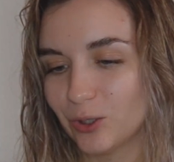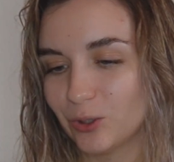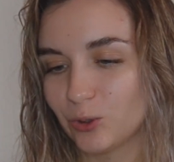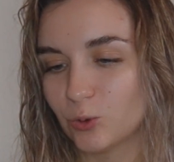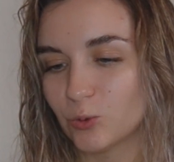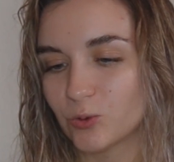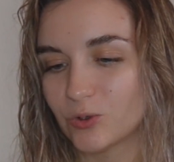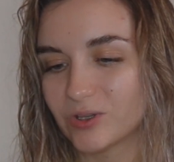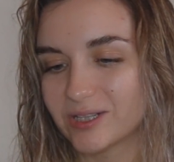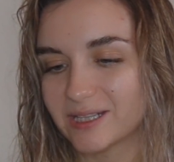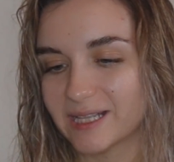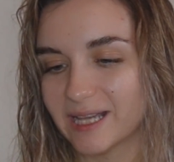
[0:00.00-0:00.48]

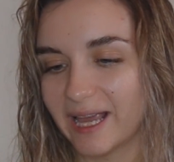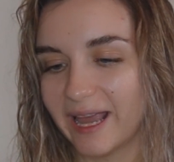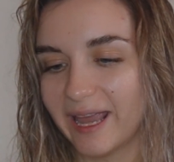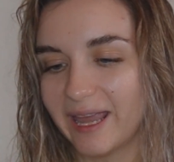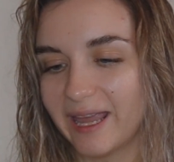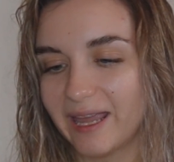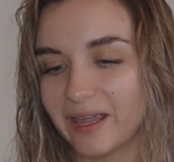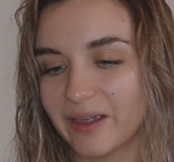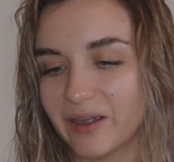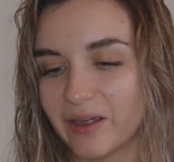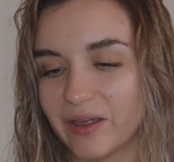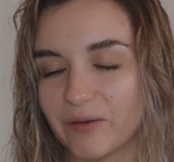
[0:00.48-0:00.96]
to
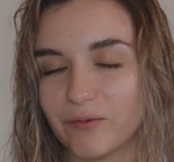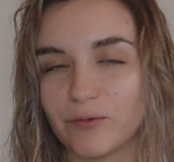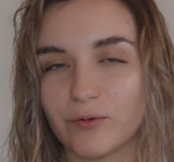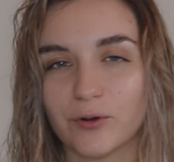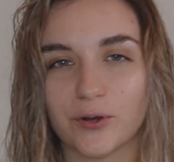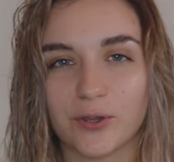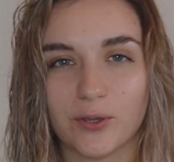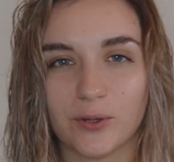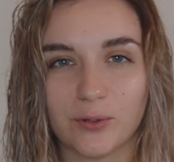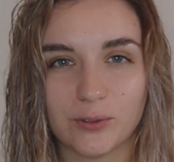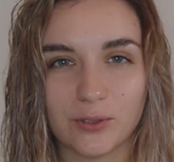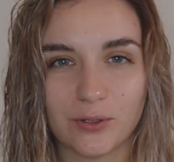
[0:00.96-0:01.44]
say,
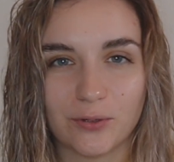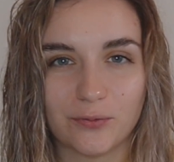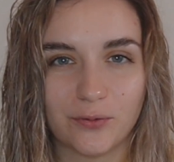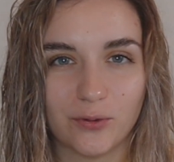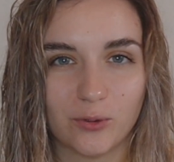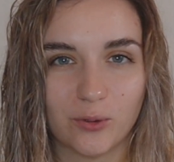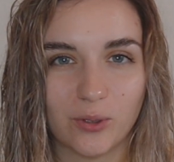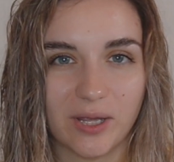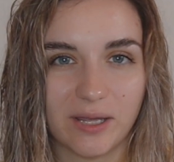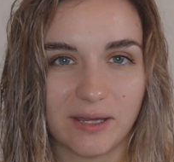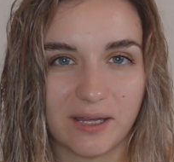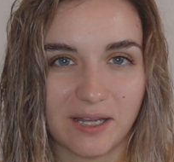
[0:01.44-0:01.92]
for those of
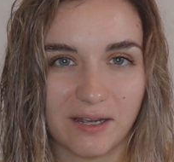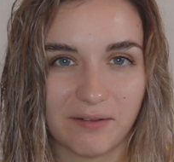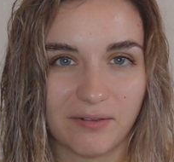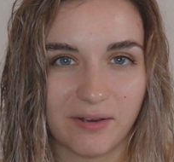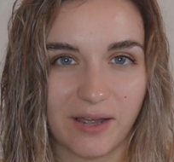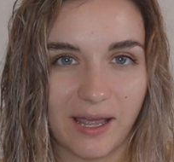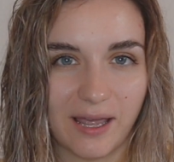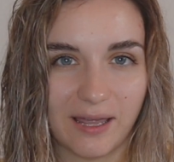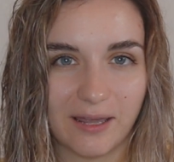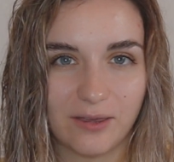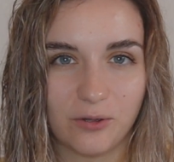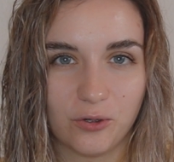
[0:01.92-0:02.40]
you that have
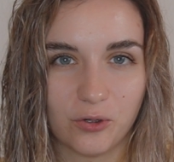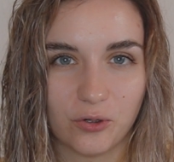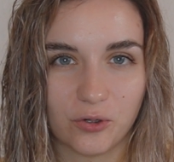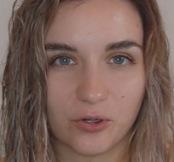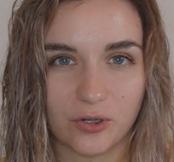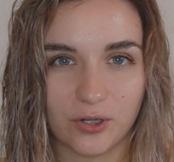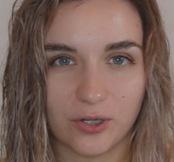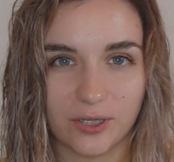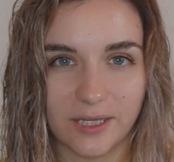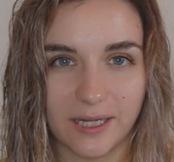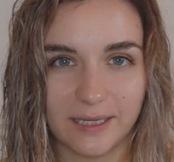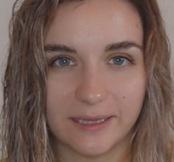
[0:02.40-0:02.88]
had
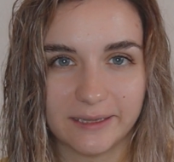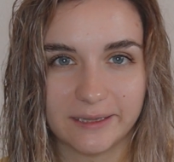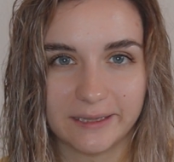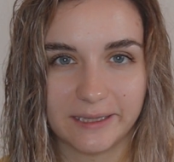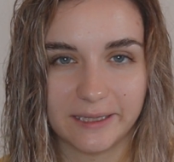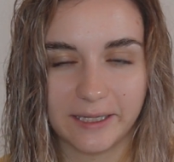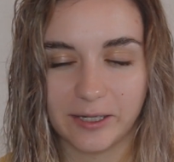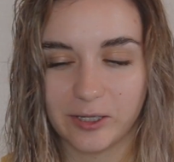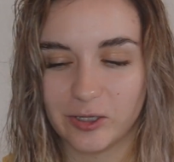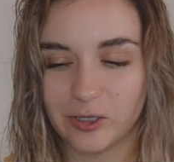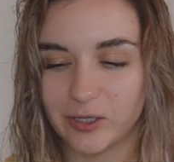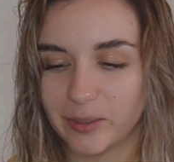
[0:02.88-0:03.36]
your Dyson
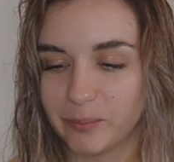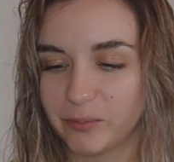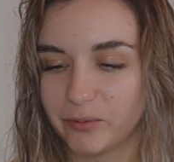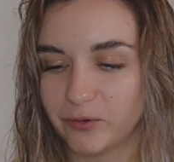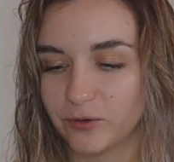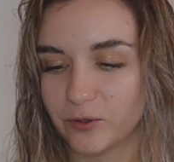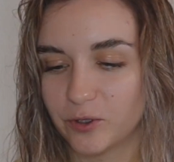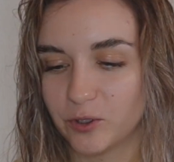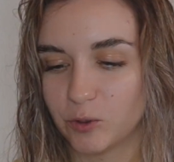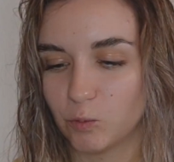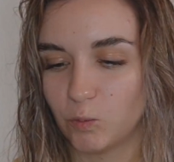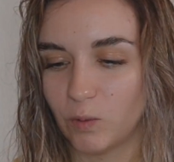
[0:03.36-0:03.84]
Airwrap
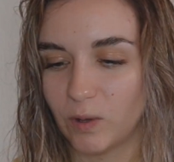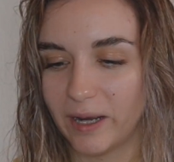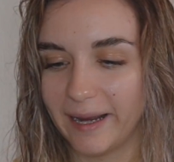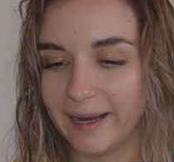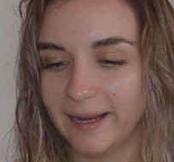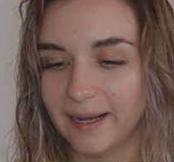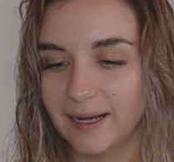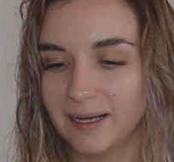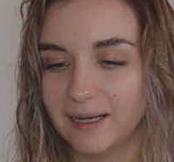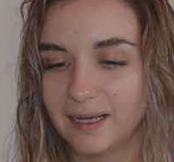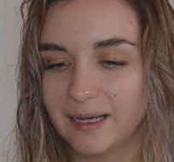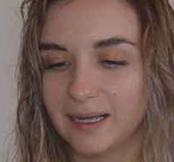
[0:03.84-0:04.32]
for a
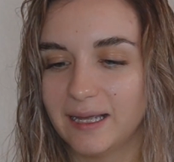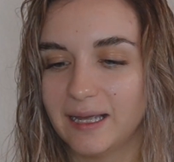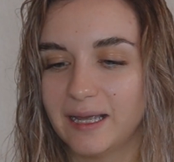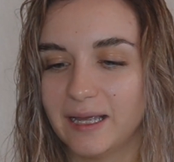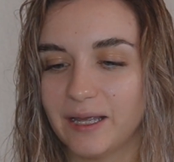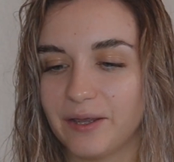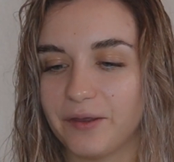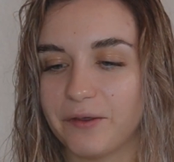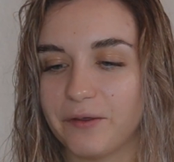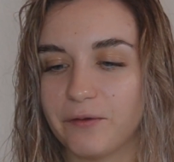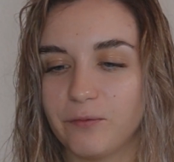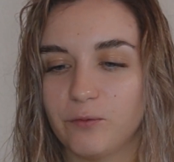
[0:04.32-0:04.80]
while,
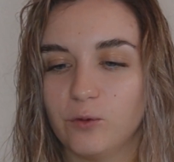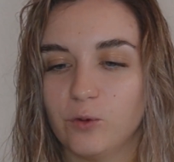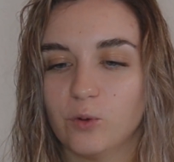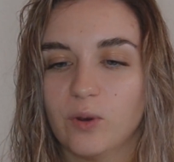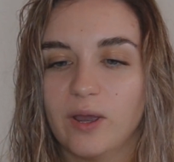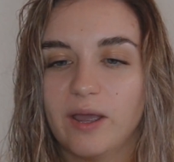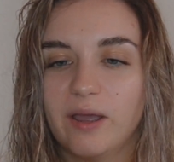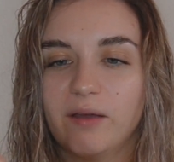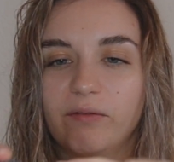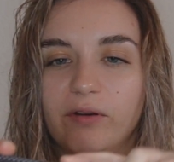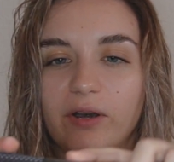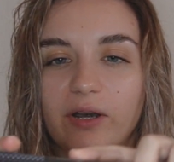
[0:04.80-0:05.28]
if you
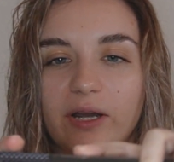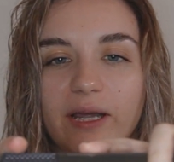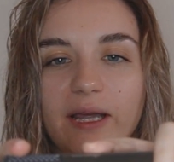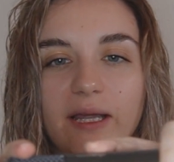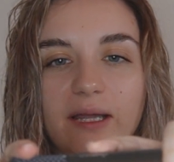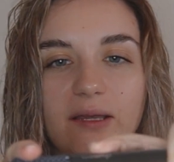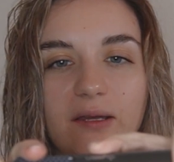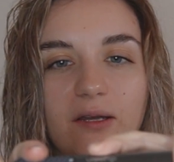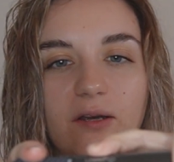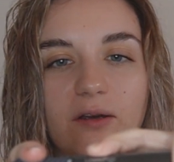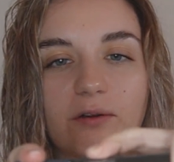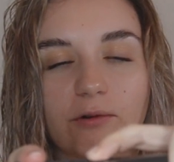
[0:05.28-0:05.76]
ever
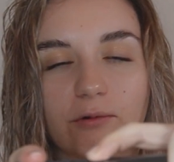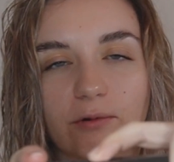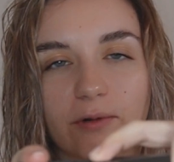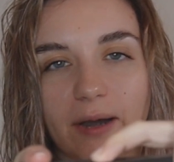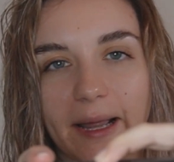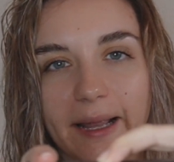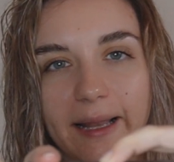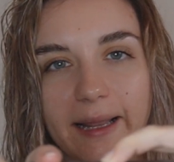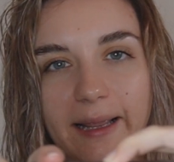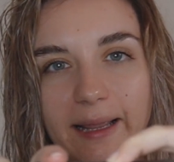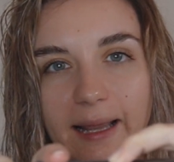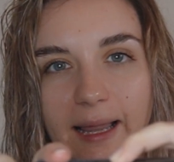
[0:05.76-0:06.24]
get a
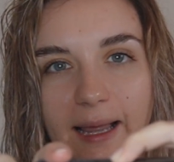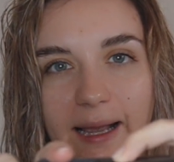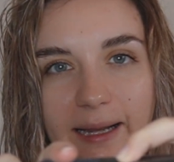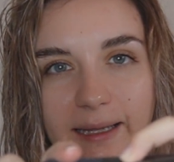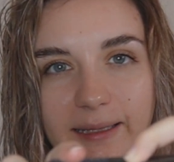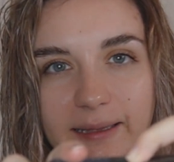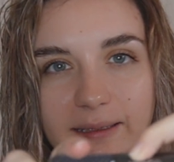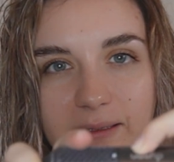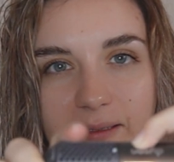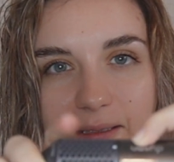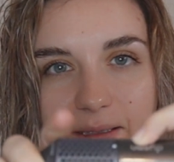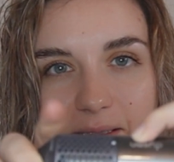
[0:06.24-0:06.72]
red
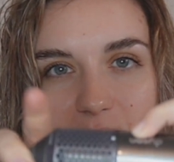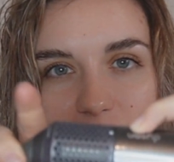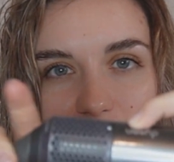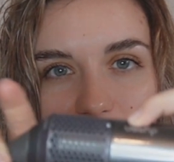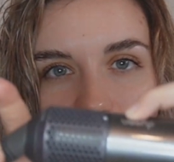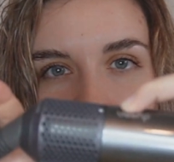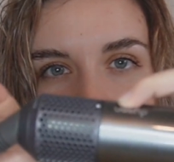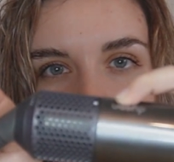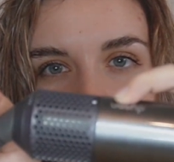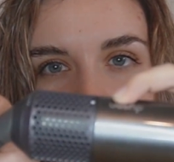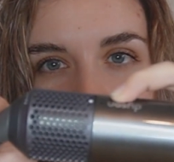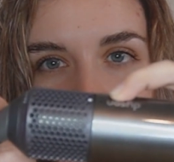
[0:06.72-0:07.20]
light
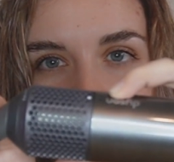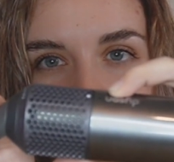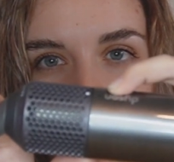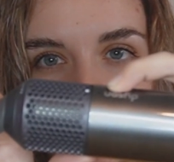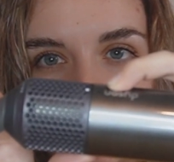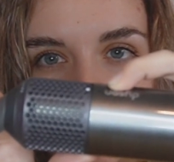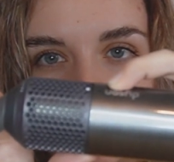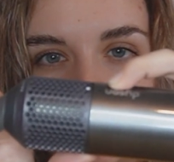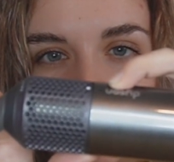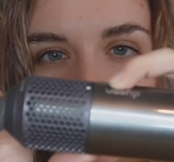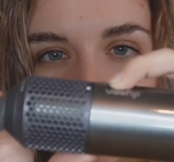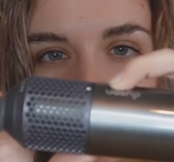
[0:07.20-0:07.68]
here at the
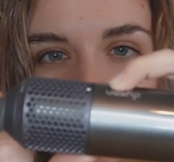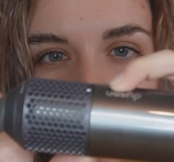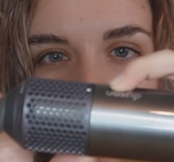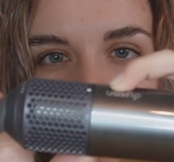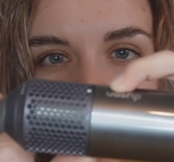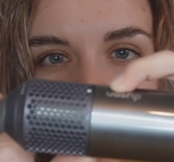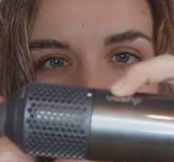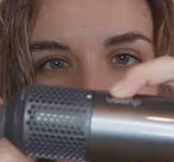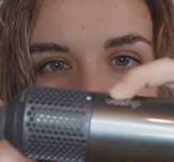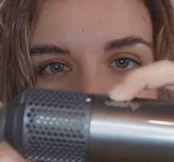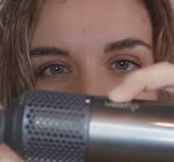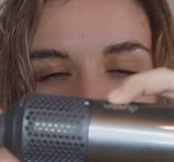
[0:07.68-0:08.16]
bottom,
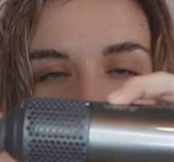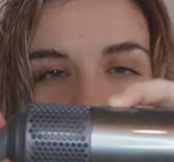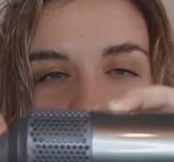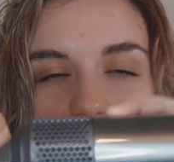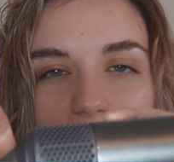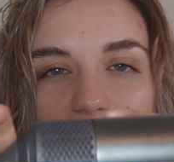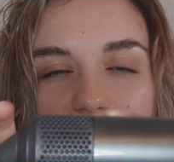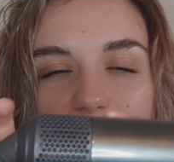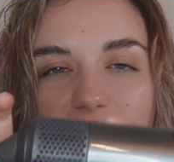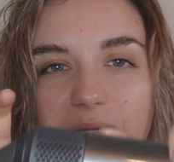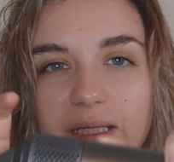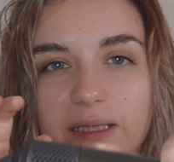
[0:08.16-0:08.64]
it
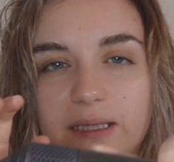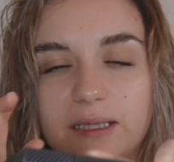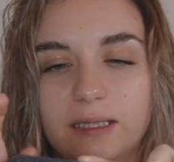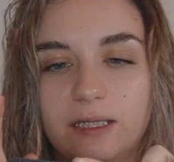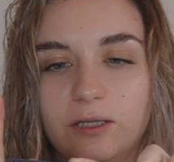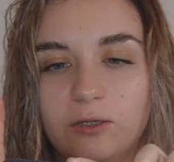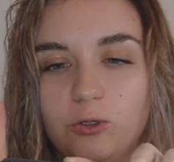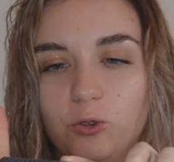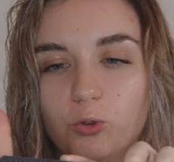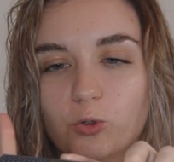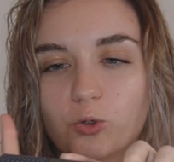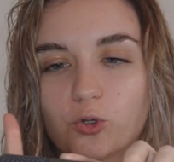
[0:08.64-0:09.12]
means
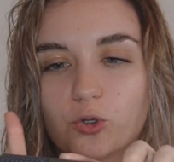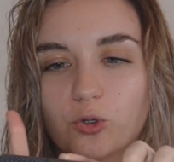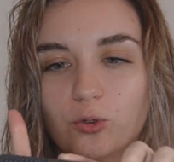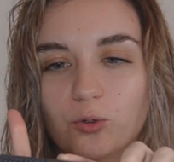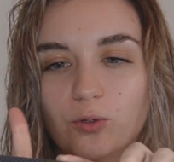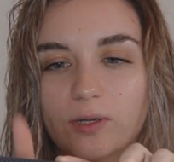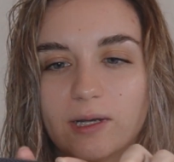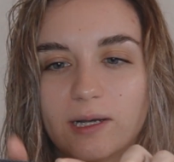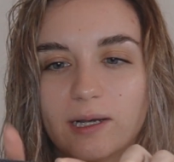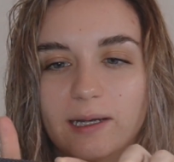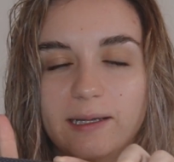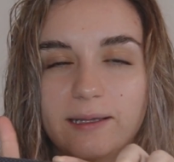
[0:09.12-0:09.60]
that you
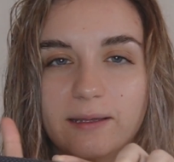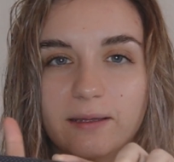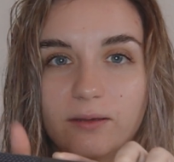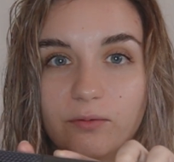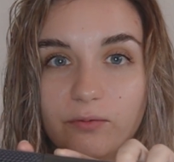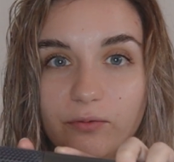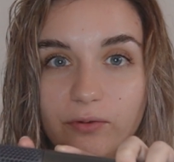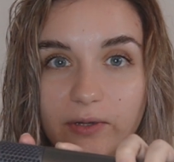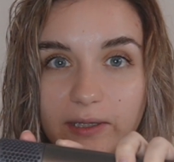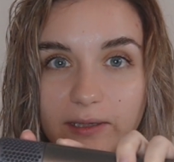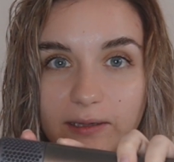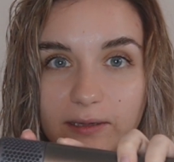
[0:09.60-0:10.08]
should clean the
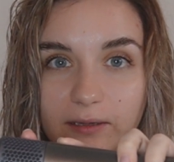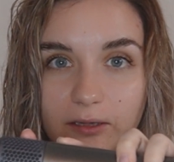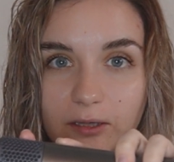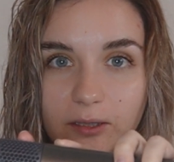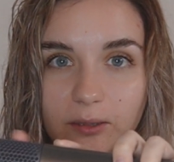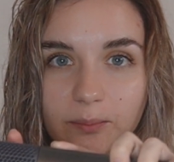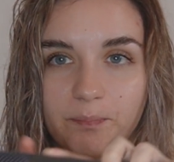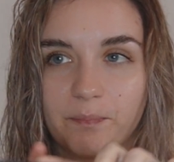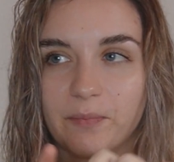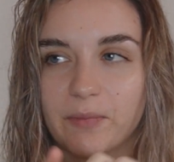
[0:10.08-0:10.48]
filter.